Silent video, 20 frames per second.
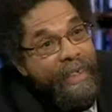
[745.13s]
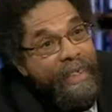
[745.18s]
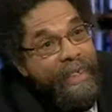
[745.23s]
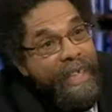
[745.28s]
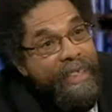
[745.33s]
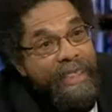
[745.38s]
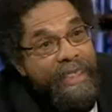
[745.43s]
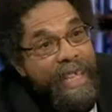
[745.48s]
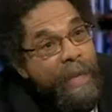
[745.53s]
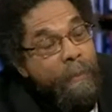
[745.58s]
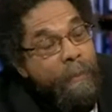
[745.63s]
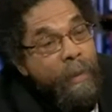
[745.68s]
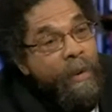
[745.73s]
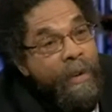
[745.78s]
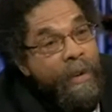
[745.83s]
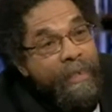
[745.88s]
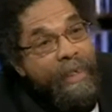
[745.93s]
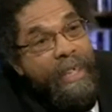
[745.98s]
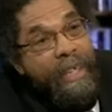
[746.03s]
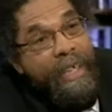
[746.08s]
That's not part
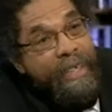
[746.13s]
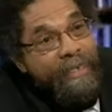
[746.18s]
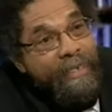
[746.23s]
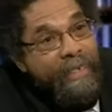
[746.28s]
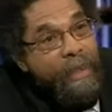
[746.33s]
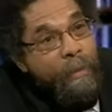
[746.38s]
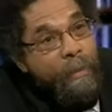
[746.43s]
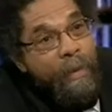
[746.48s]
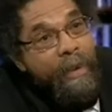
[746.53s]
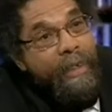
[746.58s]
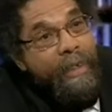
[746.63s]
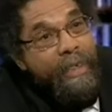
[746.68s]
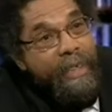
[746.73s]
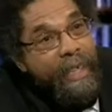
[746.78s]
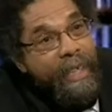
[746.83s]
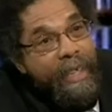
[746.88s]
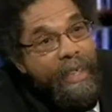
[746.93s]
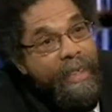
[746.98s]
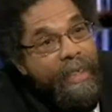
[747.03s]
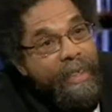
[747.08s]
of the legacy of Martin
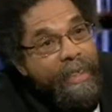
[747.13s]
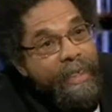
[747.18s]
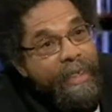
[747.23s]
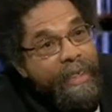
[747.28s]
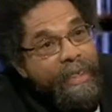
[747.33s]
King.